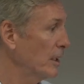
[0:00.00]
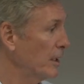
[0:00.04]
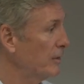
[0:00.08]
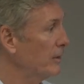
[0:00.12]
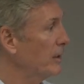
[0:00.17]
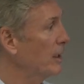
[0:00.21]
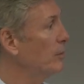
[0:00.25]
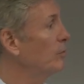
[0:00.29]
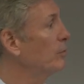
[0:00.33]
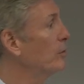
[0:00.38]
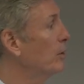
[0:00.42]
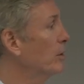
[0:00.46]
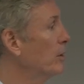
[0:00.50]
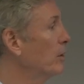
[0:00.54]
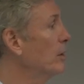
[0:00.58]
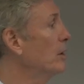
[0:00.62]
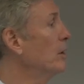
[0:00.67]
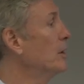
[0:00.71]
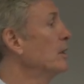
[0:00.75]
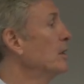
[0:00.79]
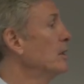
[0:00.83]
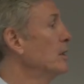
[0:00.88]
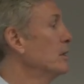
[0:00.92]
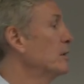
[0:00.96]
And then we're,
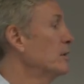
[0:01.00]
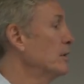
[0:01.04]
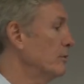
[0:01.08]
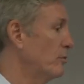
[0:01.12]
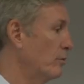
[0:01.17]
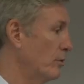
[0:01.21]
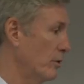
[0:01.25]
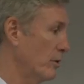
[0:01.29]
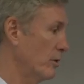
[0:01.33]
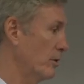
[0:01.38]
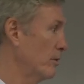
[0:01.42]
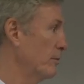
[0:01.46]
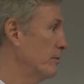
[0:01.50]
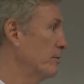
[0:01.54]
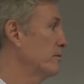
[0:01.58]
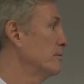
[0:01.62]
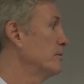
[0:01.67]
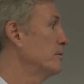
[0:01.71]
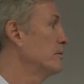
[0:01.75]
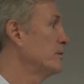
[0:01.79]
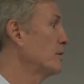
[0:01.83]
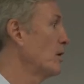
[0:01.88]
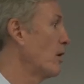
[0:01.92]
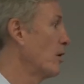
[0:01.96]
we're
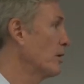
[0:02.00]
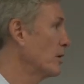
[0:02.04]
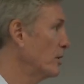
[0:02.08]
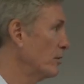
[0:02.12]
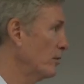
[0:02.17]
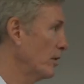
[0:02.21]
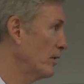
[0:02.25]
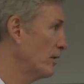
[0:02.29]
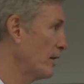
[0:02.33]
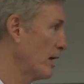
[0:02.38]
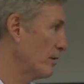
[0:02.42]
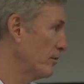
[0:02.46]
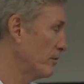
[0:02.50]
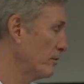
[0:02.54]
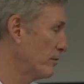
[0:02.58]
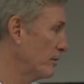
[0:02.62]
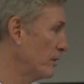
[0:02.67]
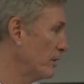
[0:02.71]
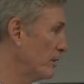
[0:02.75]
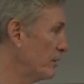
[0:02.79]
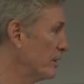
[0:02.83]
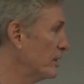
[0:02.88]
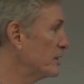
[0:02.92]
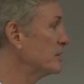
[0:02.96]
arguing that
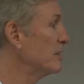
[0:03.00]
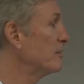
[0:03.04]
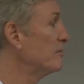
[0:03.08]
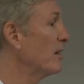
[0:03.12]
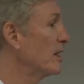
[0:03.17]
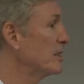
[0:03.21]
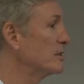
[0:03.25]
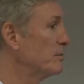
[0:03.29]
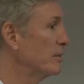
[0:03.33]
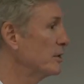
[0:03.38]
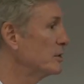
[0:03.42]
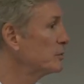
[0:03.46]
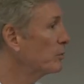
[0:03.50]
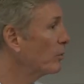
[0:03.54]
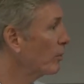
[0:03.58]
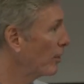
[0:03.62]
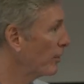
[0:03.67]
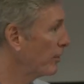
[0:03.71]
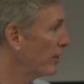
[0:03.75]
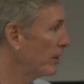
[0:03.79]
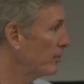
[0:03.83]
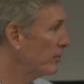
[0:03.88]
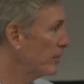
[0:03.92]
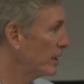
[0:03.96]
th this investment's
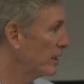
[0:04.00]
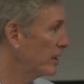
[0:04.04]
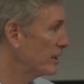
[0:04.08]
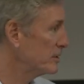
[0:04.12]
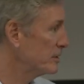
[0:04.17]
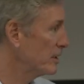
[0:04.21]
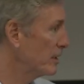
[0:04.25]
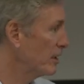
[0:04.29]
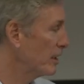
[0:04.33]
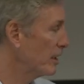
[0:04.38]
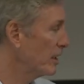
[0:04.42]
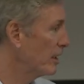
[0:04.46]
worth it because it,